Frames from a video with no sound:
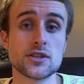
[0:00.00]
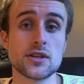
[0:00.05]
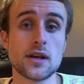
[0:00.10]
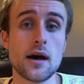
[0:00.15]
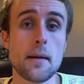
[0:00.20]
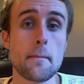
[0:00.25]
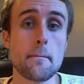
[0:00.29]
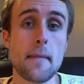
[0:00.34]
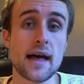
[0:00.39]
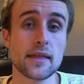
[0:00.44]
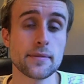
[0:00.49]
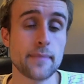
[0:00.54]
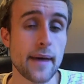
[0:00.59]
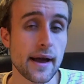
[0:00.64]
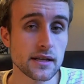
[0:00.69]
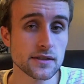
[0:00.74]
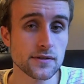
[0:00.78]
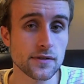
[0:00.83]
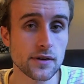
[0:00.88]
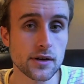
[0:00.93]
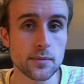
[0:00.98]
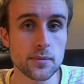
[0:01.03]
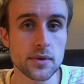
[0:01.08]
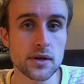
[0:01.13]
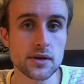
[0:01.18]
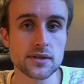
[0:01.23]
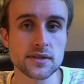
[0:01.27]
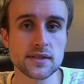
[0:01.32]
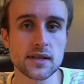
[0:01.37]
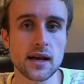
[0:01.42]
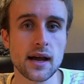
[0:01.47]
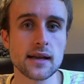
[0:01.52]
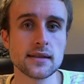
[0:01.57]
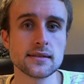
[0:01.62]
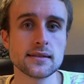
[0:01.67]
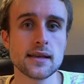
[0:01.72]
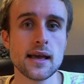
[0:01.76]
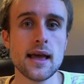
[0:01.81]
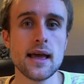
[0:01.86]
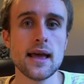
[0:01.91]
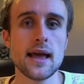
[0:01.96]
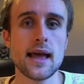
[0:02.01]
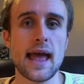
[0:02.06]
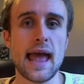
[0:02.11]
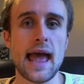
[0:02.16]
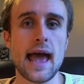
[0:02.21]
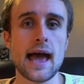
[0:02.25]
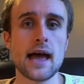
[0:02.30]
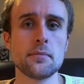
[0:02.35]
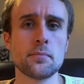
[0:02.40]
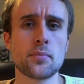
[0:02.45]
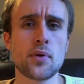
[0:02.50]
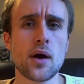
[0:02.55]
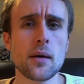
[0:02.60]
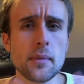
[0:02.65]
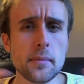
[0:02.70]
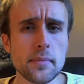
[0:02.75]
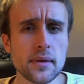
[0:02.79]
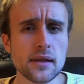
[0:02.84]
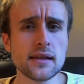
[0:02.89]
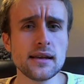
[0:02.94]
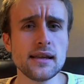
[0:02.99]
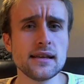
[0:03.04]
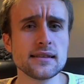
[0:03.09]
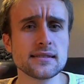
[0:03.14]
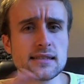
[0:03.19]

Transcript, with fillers: uh, mathematics for computer science. And probability and